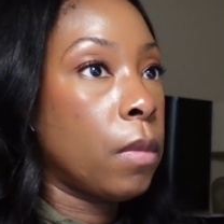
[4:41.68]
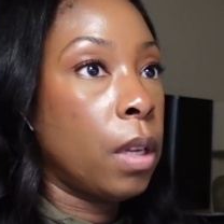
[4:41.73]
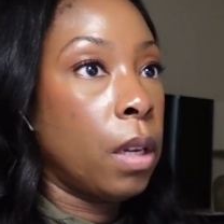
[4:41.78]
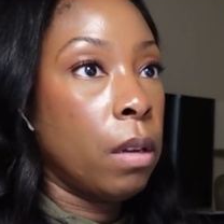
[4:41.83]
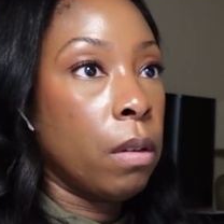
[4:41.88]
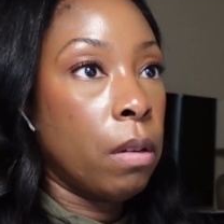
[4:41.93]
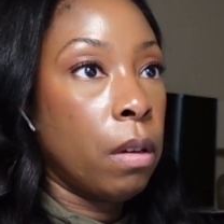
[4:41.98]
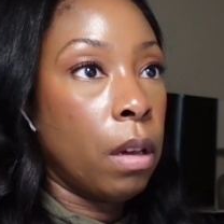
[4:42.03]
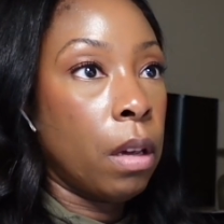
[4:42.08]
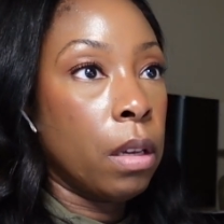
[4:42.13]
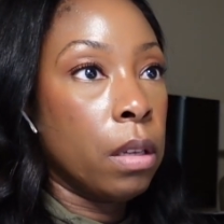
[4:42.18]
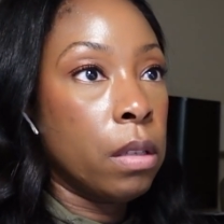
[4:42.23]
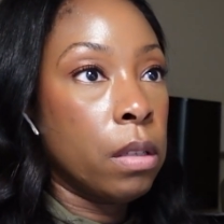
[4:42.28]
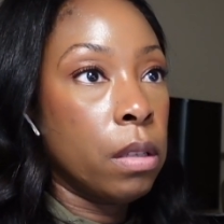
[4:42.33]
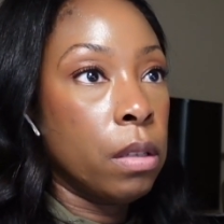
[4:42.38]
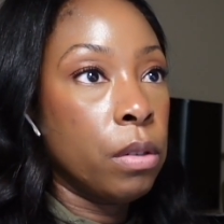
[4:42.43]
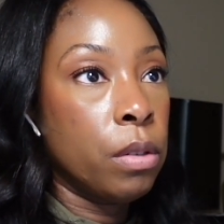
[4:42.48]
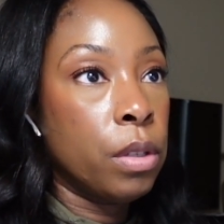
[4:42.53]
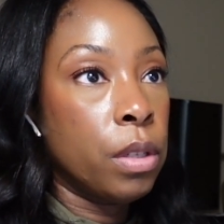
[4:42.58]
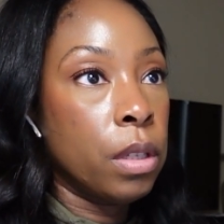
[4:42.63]
Okay,
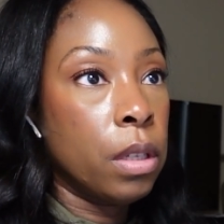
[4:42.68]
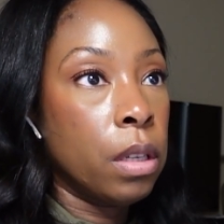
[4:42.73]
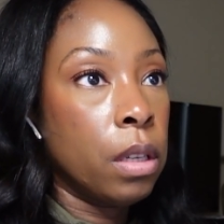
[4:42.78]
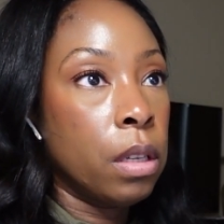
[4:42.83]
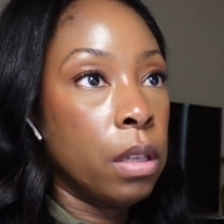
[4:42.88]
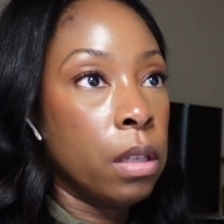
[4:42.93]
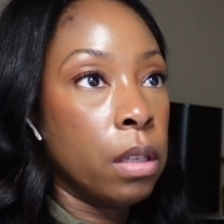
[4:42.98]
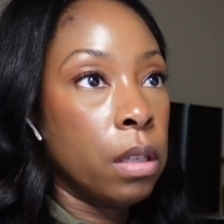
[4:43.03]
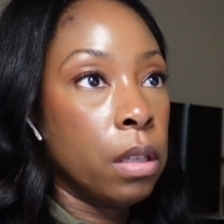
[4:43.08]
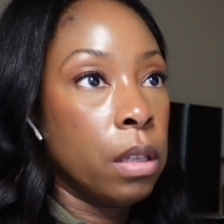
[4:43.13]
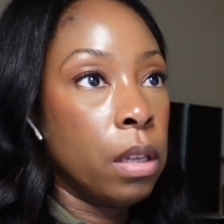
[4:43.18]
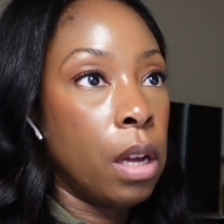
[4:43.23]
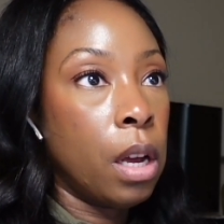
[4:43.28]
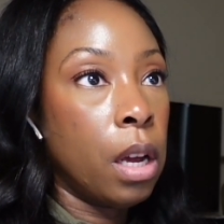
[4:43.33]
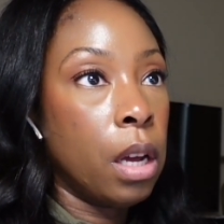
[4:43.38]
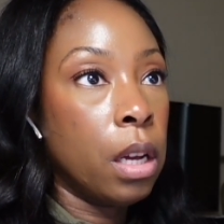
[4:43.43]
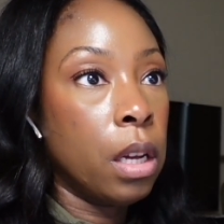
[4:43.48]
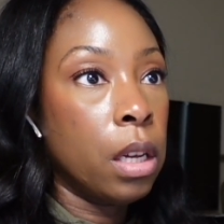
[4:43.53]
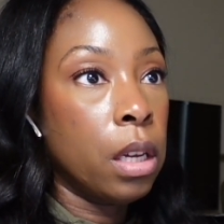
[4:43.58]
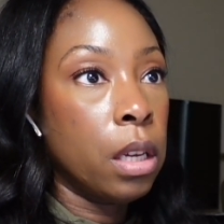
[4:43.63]
so
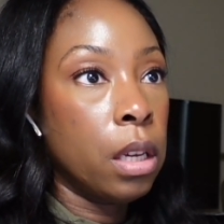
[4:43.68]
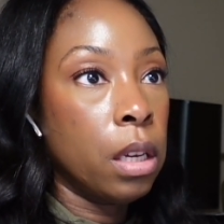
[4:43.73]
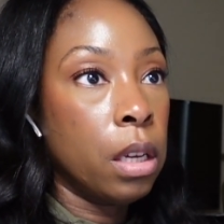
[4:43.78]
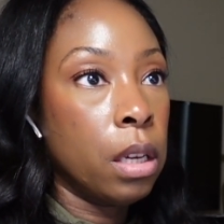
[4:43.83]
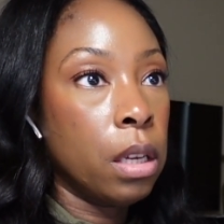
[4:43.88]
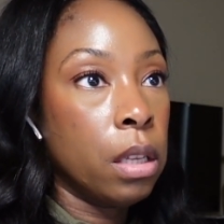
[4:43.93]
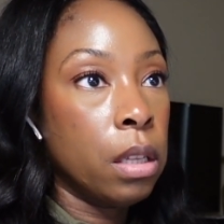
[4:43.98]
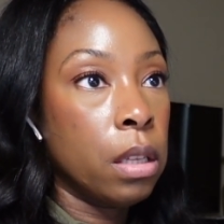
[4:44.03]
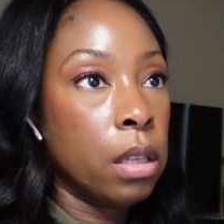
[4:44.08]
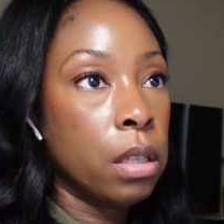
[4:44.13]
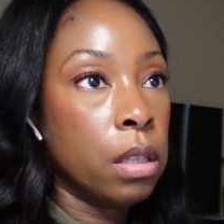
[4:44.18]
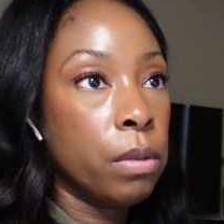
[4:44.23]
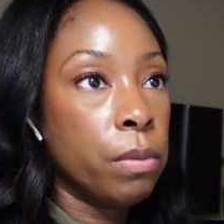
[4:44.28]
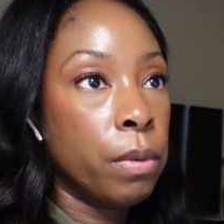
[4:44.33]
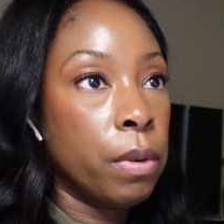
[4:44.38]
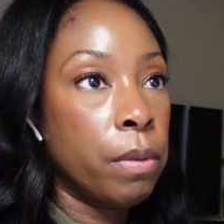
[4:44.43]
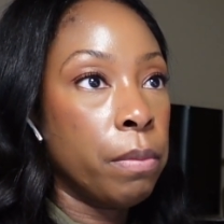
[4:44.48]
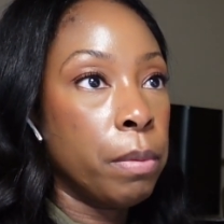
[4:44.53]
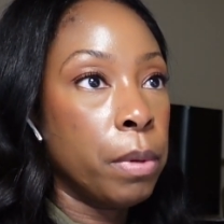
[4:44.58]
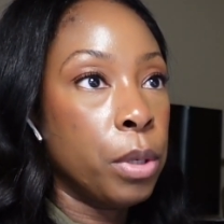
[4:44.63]
July, this
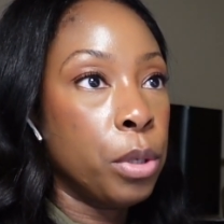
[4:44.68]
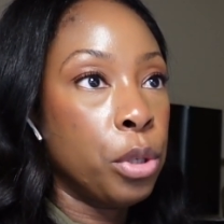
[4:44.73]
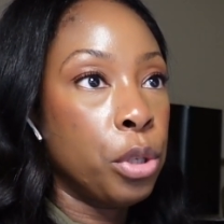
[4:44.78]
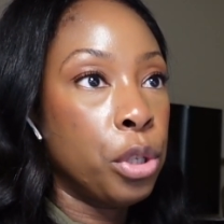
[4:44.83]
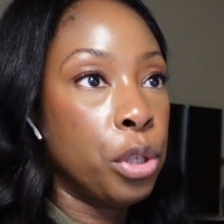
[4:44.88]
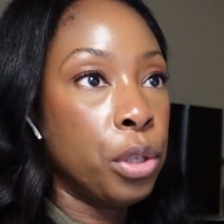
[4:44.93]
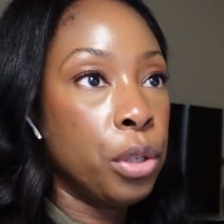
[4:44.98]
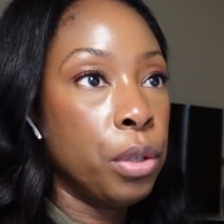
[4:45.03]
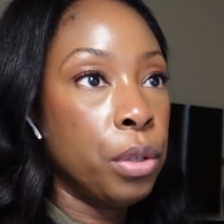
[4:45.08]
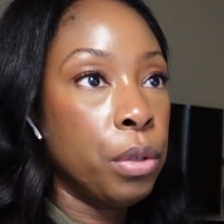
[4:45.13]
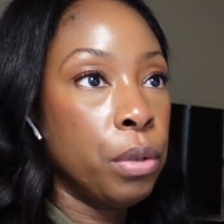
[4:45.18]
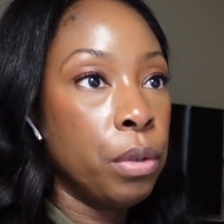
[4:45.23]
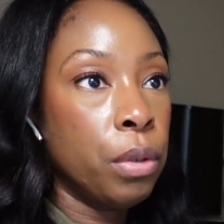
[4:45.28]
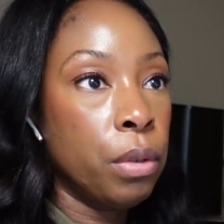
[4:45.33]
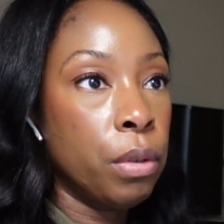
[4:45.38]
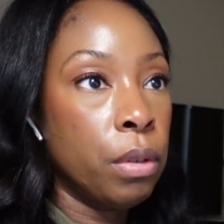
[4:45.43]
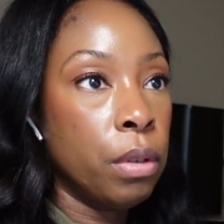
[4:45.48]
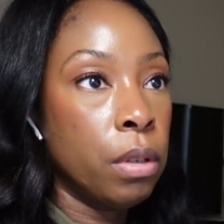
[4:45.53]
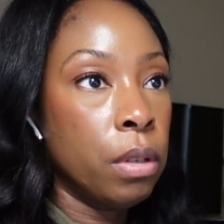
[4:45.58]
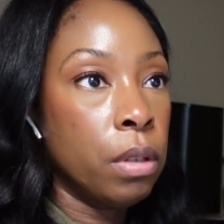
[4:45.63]
would have been
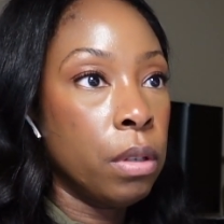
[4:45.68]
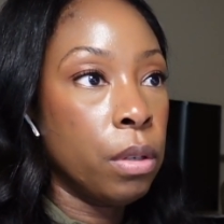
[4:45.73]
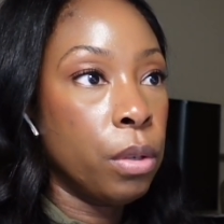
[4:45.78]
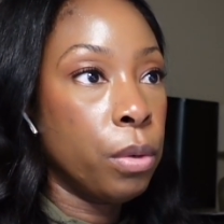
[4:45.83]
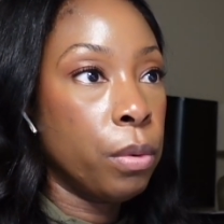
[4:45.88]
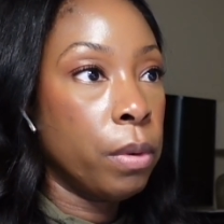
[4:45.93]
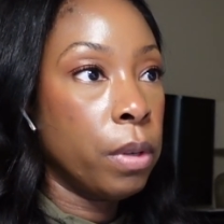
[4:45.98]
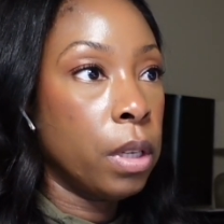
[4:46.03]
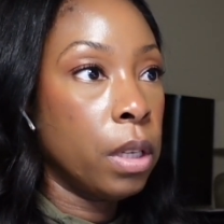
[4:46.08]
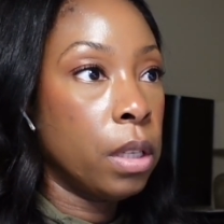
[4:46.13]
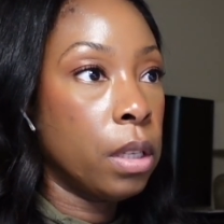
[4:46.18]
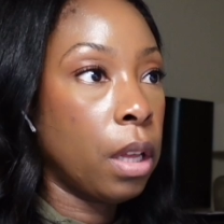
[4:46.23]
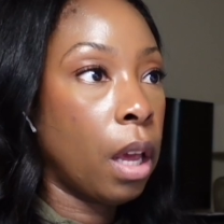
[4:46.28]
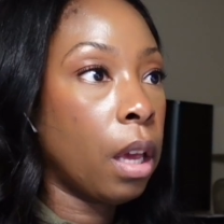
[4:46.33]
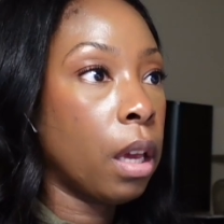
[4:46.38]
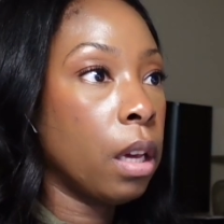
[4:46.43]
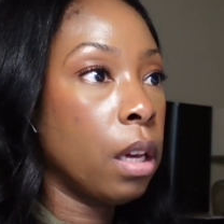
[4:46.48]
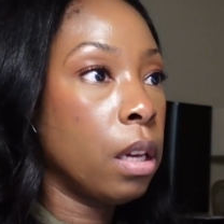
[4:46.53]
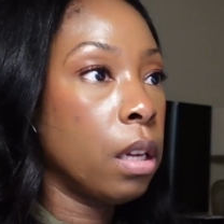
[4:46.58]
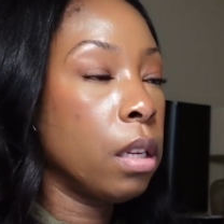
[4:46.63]
June
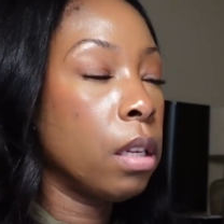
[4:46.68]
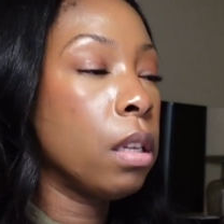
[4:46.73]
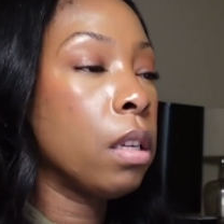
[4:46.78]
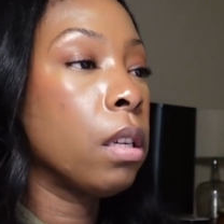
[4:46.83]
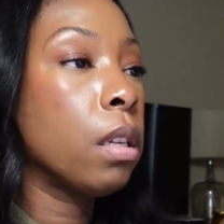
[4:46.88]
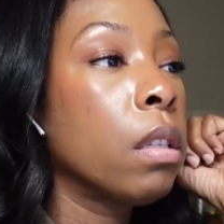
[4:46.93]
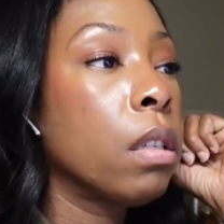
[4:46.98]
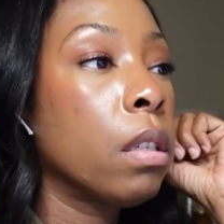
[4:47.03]
22nd.